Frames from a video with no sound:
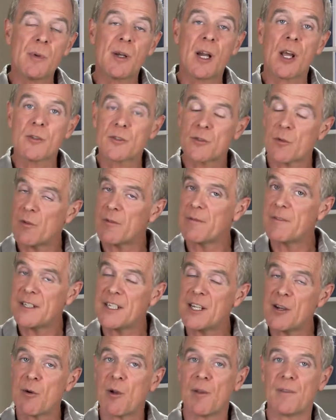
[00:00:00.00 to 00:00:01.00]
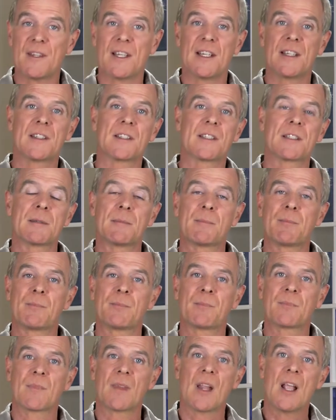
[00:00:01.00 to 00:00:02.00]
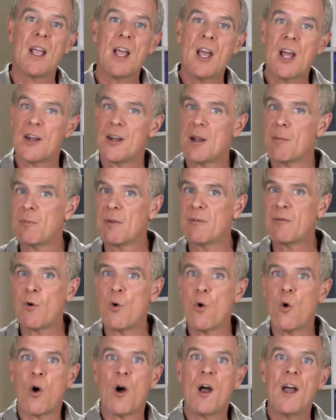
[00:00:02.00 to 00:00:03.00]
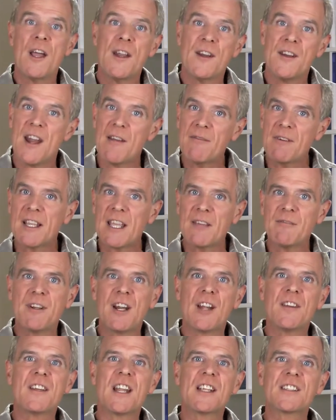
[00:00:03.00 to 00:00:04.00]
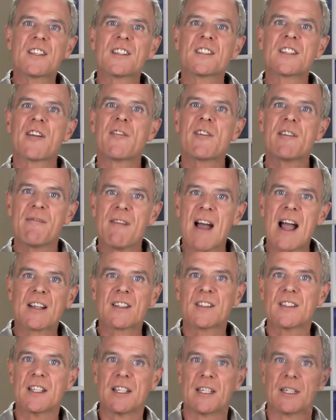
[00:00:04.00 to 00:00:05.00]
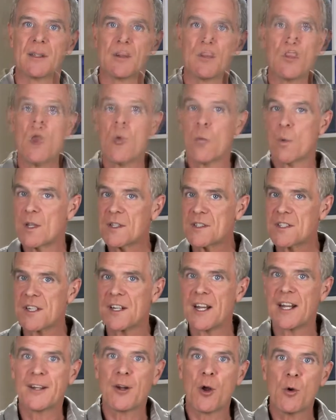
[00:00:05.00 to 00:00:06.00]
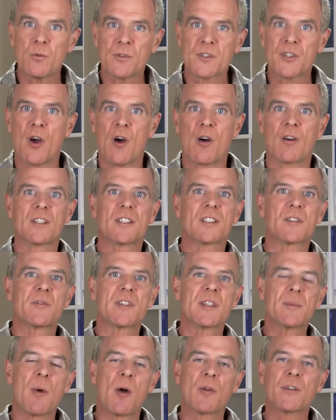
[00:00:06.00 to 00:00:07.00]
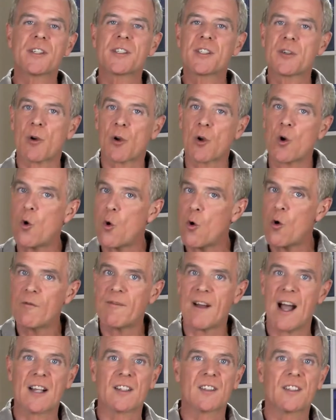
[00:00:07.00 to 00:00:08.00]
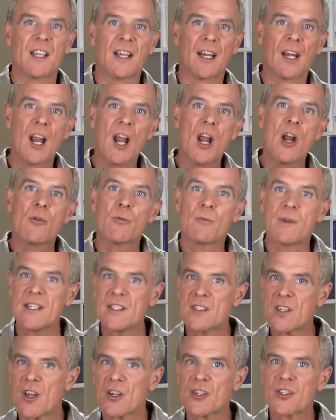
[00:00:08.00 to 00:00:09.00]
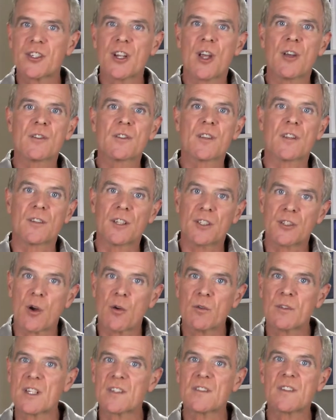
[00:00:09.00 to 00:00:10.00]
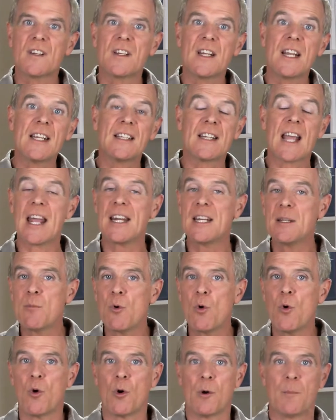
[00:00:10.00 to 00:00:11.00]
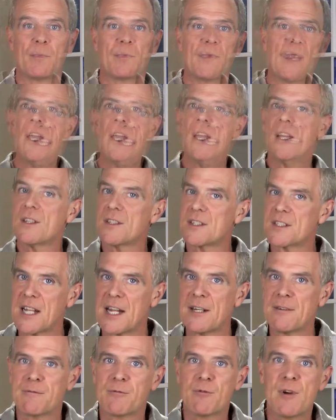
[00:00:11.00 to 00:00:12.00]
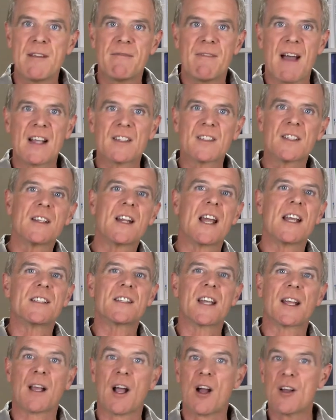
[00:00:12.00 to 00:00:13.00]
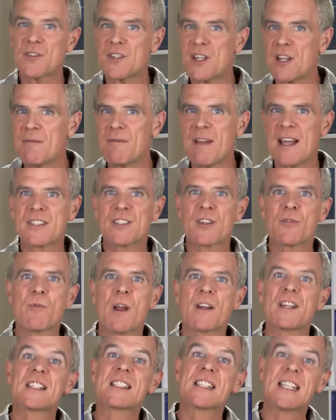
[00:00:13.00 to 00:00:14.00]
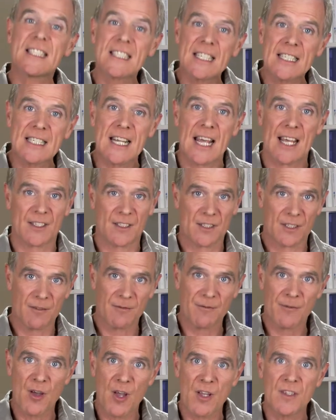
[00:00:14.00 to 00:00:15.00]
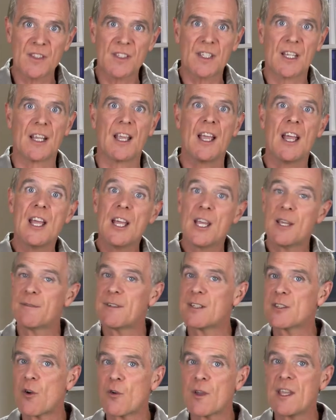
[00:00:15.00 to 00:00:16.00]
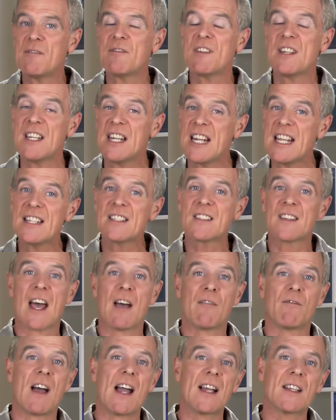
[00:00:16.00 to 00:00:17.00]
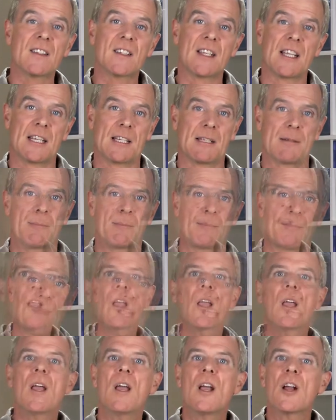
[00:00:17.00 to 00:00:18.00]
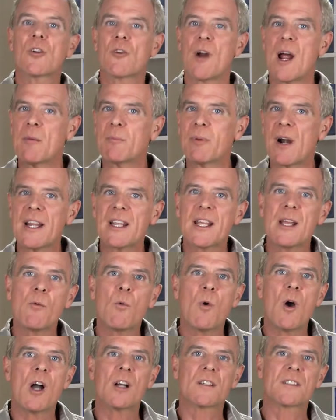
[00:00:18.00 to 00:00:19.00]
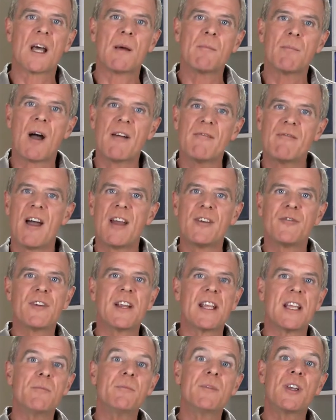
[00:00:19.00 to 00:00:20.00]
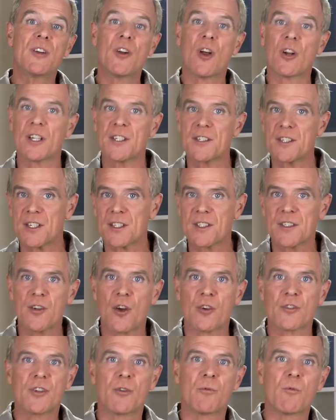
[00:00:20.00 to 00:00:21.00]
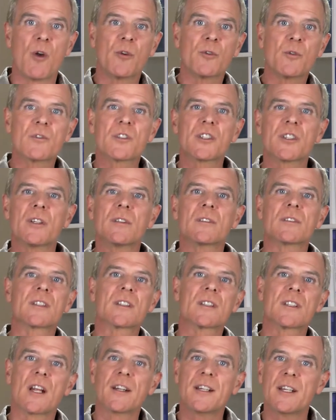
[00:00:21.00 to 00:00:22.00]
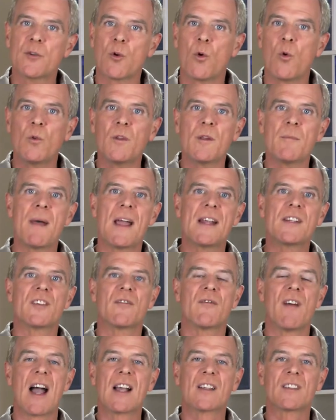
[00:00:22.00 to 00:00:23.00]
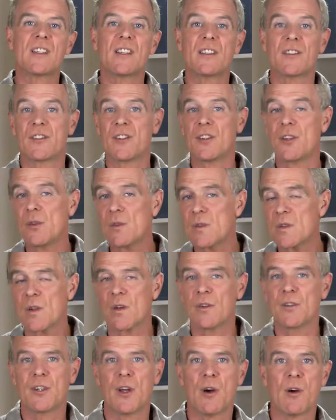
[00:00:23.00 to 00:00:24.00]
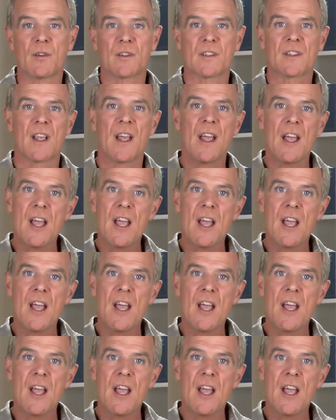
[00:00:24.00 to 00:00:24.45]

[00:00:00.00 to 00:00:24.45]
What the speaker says: below to a video on this. And number four, never give an unnecessary vaccine. Once an adult dog has responded to a core vaccine, research shows that the dog doesn't need any more. Instead of revaccinating, ask your vet to run a titer test to first see if your dog even needs that vaccine. Groundbreaking work done by veterinary immunologist Dr. Ronald Schultz studied all the major vaccines used on dogs.